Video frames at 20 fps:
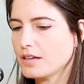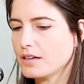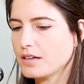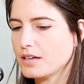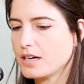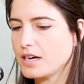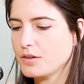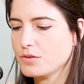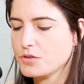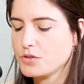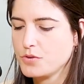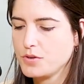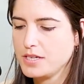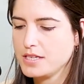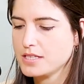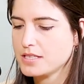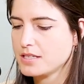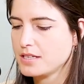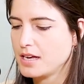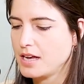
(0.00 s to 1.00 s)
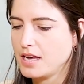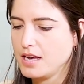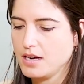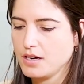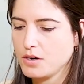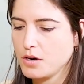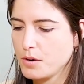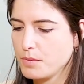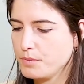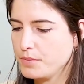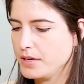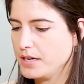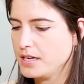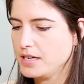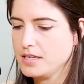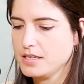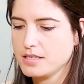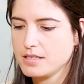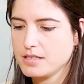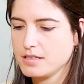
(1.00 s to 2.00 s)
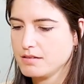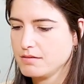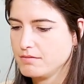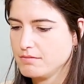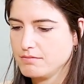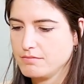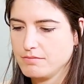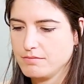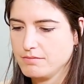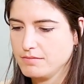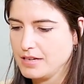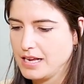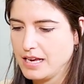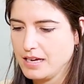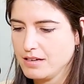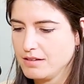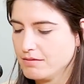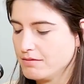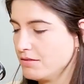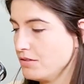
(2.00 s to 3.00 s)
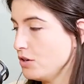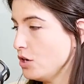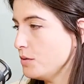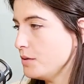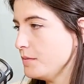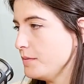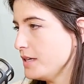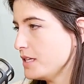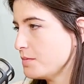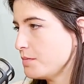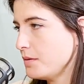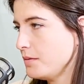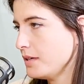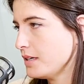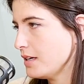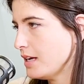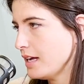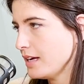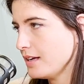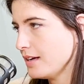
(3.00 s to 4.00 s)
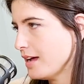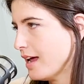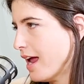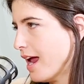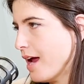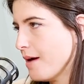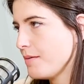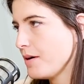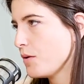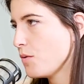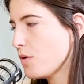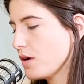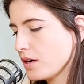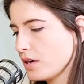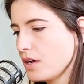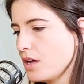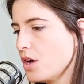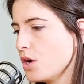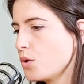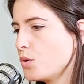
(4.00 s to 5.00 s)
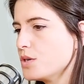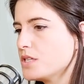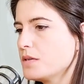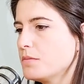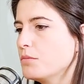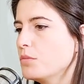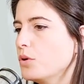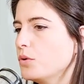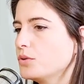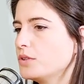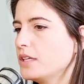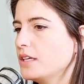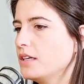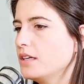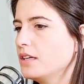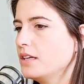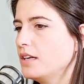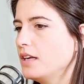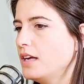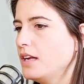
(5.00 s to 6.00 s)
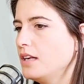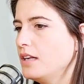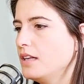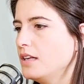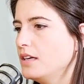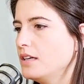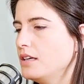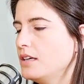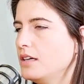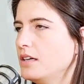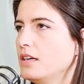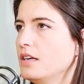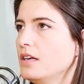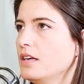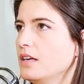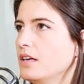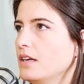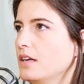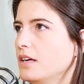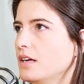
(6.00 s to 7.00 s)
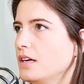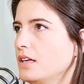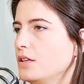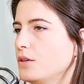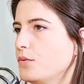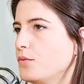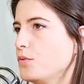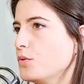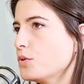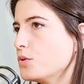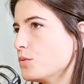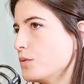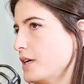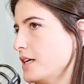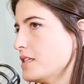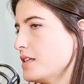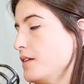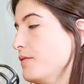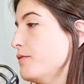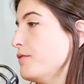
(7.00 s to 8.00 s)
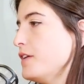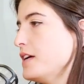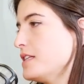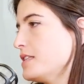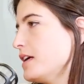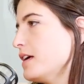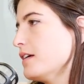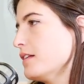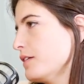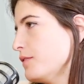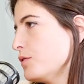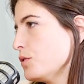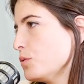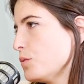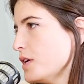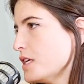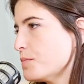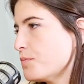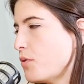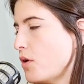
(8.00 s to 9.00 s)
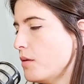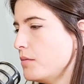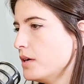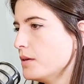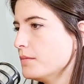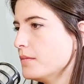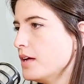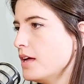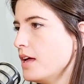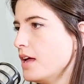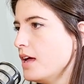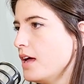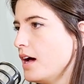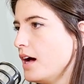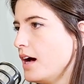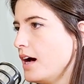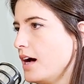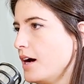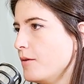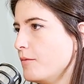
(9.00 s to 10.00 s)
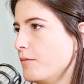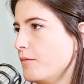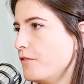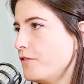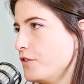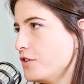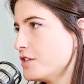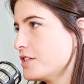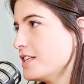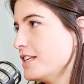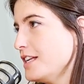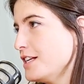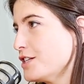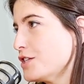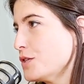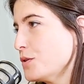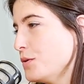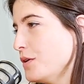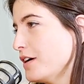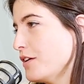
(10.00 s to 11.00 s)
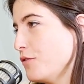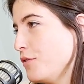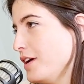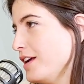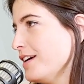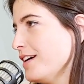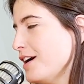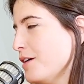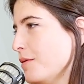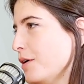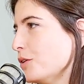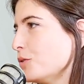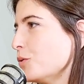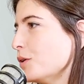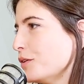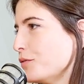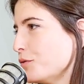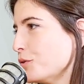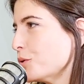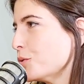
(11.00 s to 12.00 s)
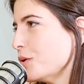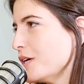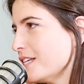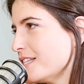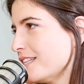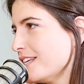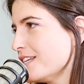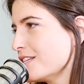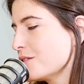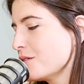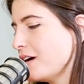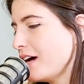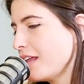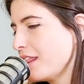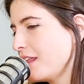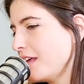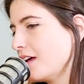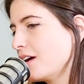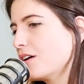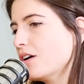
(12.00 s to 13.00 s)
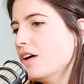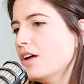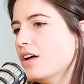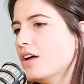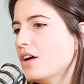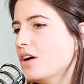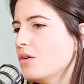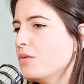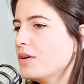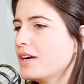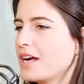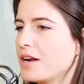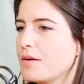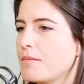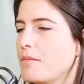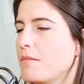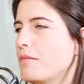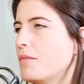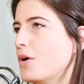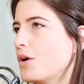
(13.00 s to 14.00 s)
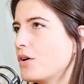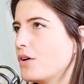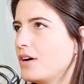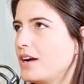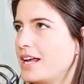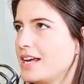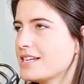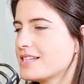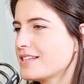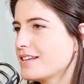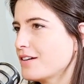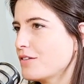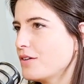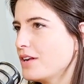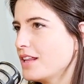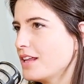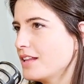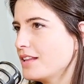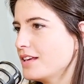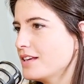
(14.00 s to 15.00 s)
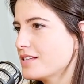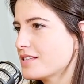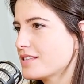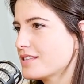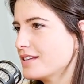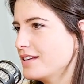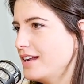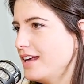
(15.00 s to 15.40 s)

countries, companies, governments, public, everyone who is involved in the food waste, in facing the food waste problem, first needs to agree about what food waste is. I think we can more or less agree that it's